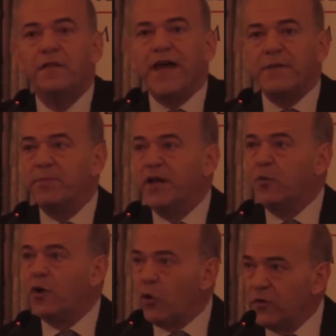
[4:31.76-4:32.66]
That bill
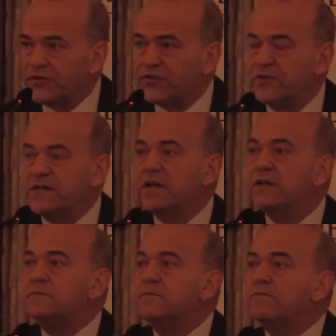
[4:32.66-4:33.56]
will also deal
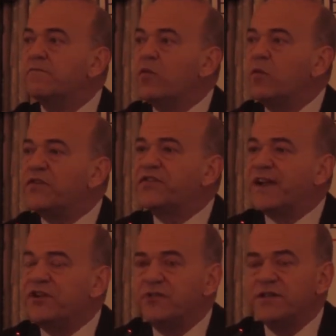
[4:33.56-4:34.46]
with the
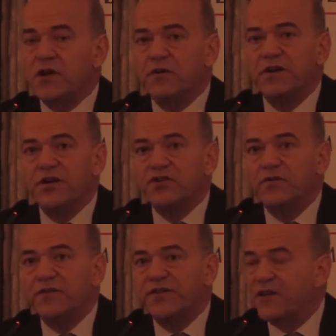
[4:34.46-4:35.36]
secondary token
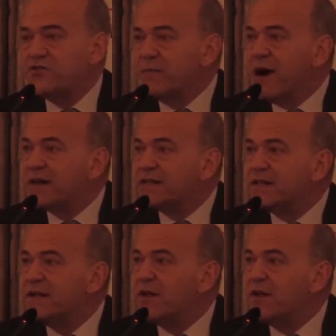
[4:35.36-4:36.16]
issue in the secondary market,